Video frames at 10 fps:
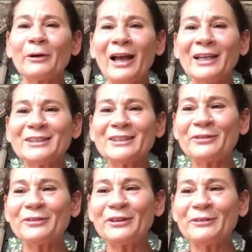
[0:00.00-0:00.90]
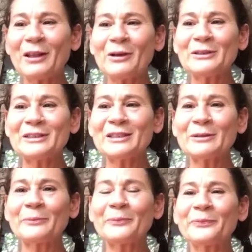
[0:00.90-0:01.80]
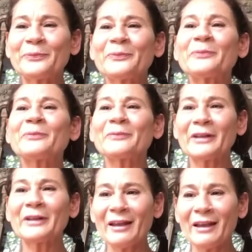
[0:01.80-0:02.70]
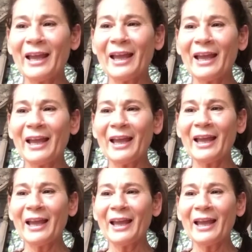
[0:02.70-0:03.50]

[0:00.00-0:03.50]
your eyes if you've closed them, and